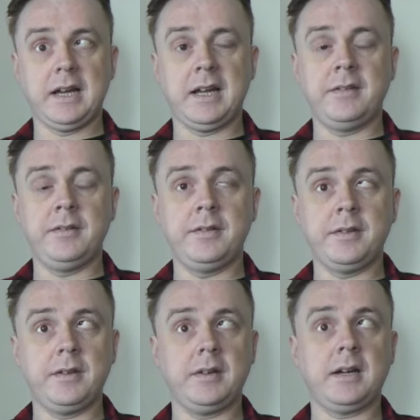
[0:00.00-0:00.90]
and
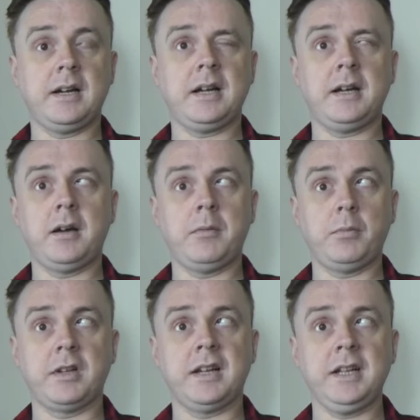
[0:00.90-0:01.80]
I
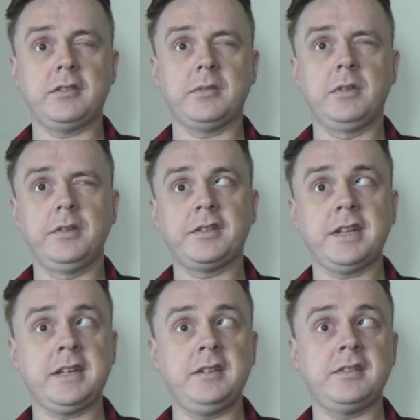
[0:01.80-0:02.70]
would like to run the
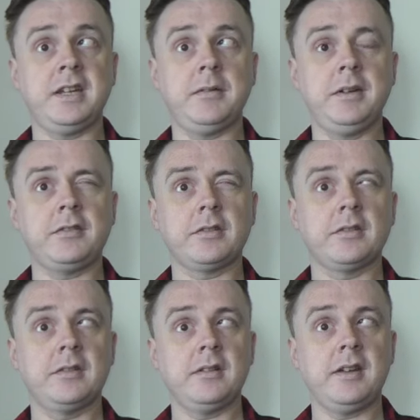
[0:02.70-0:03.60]
second series
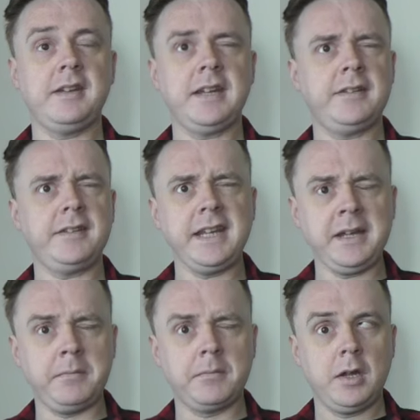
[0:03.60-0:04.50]
at the end of the year.